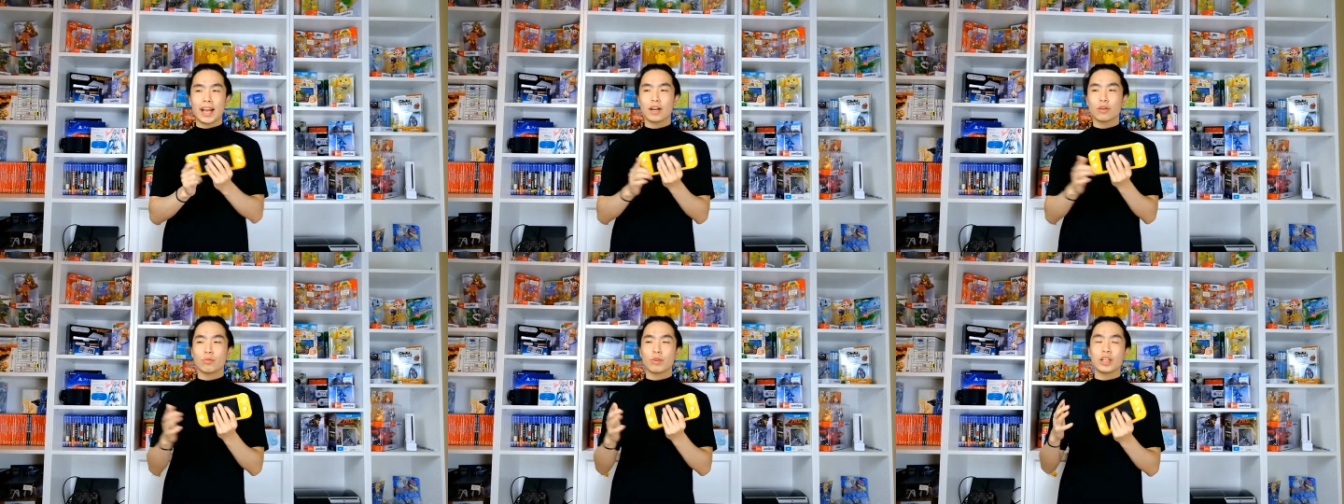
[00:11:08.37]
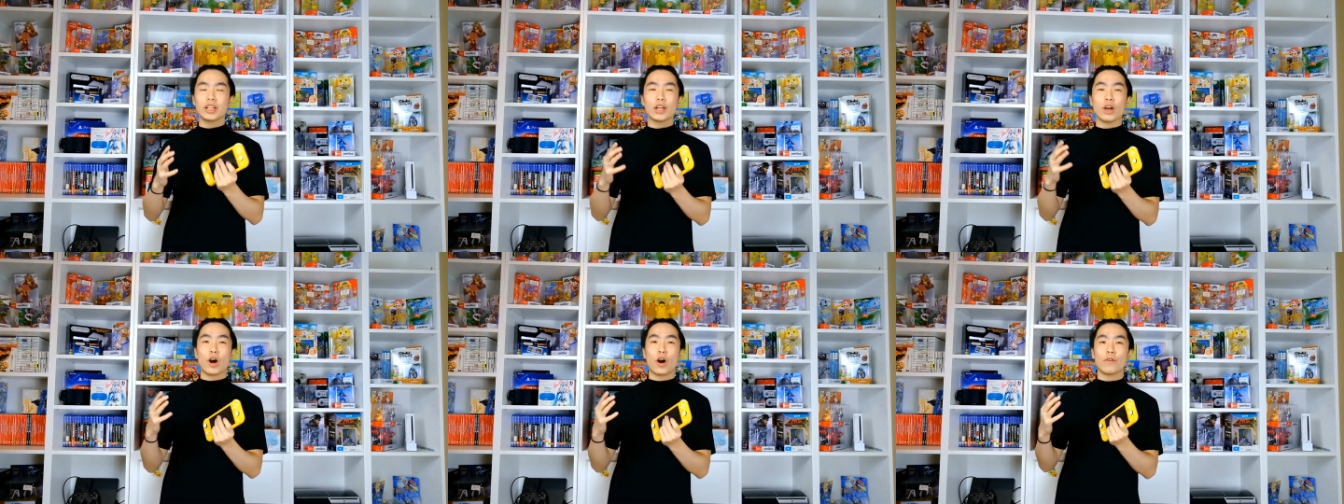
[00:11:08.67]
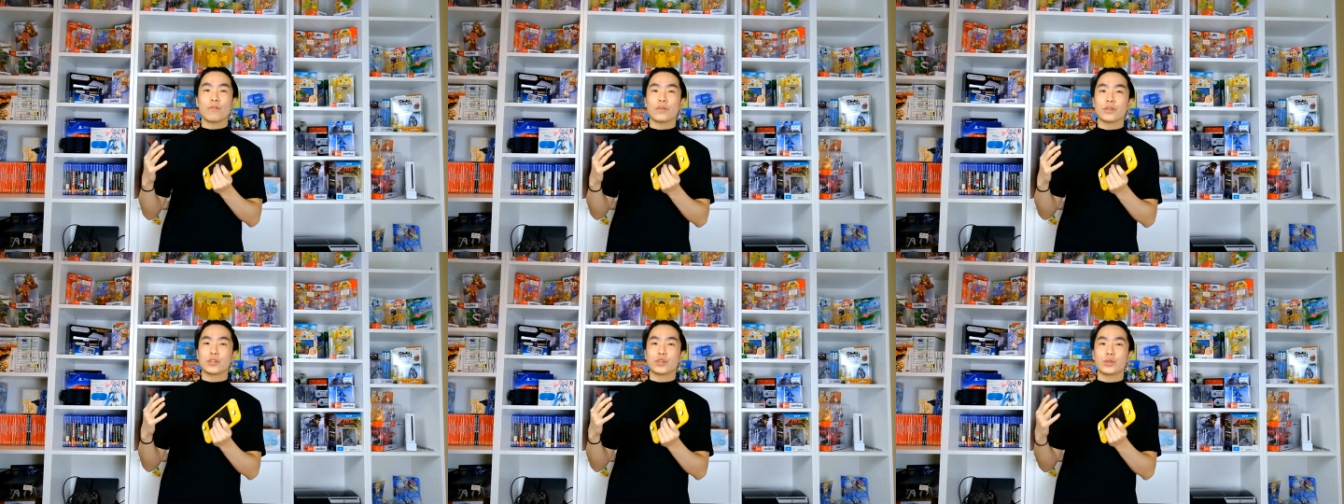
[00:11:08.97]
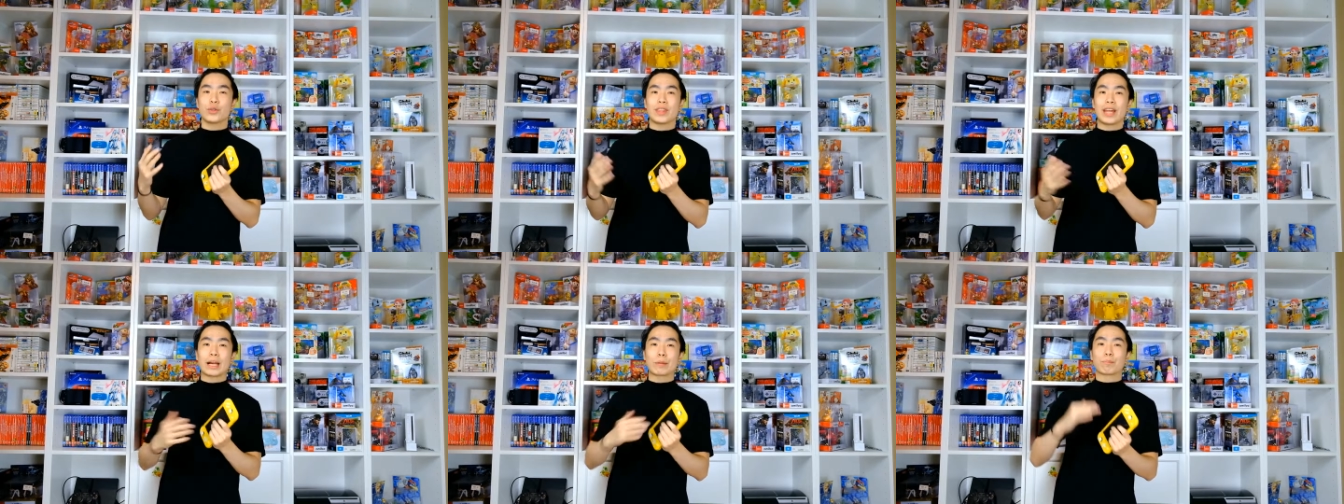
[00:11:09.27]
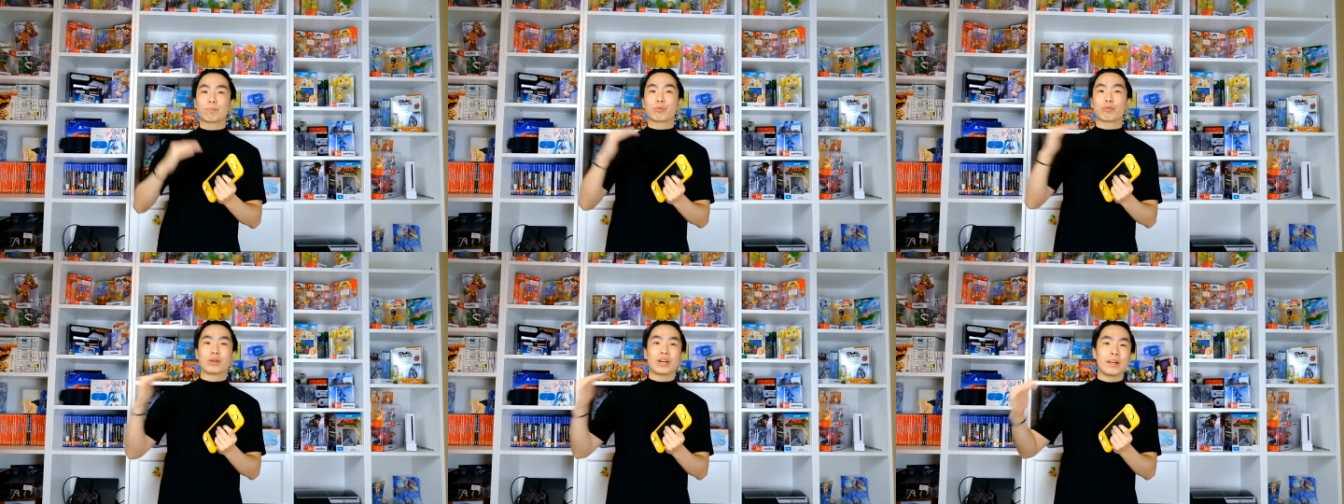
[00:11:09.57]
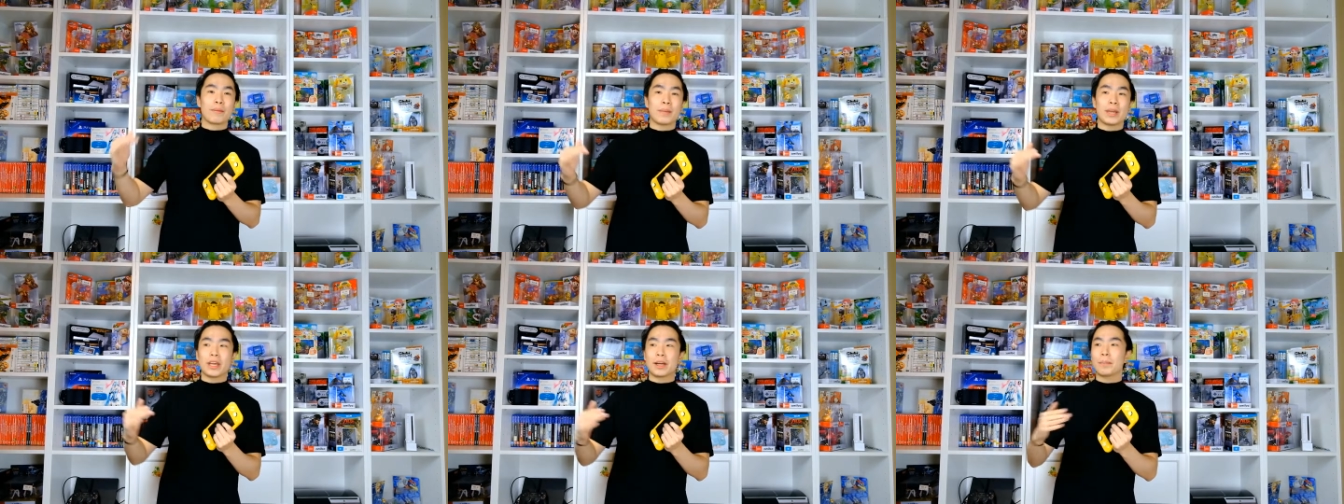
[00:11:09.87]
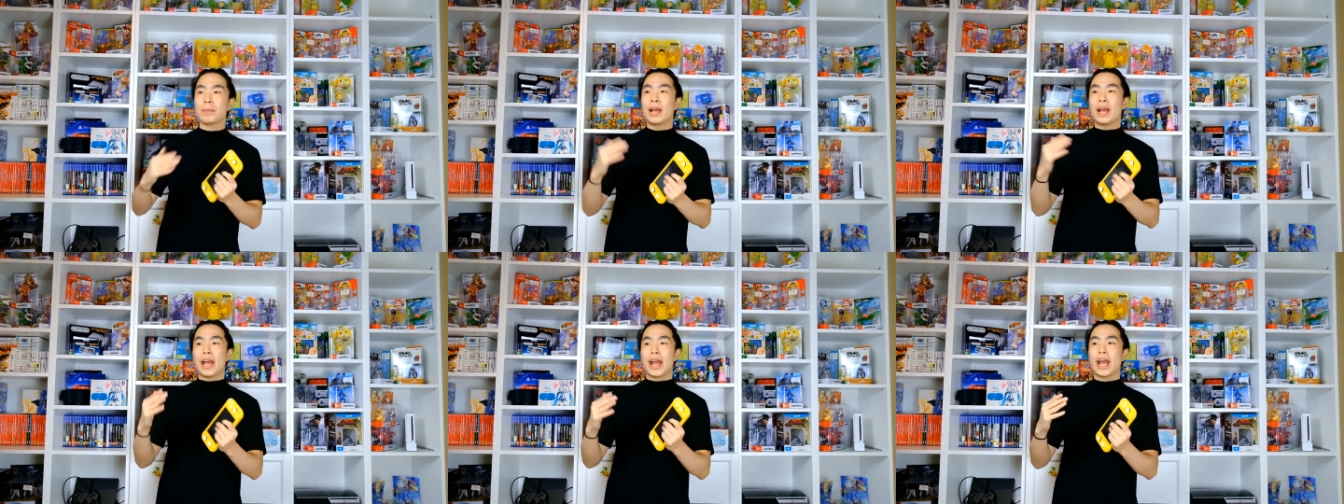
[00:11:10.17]
and it really offers you that
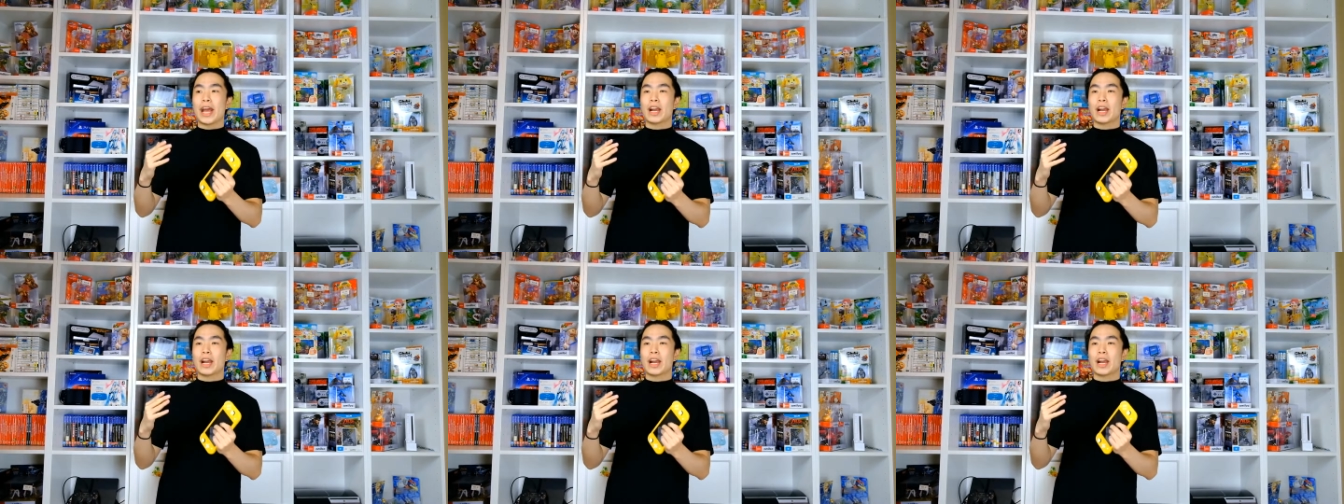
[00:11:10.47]
premium